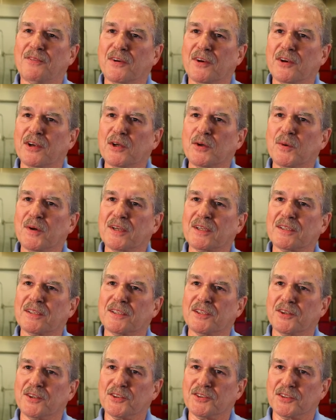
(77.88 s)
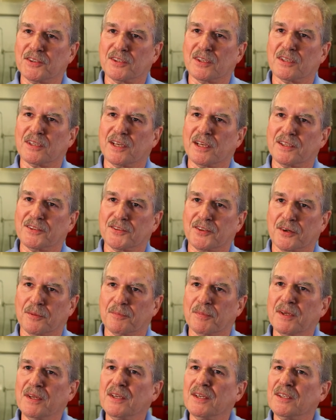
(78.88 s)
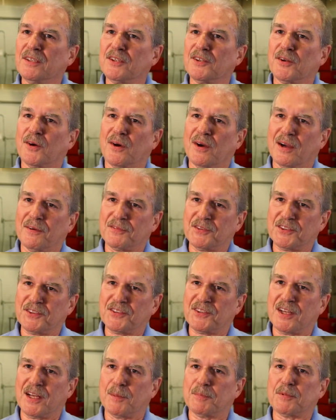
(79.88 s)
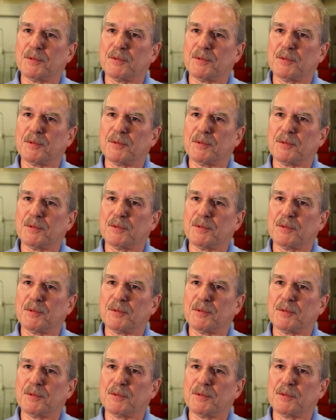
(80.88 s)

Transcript: very quickly using the laser. You don't have to set up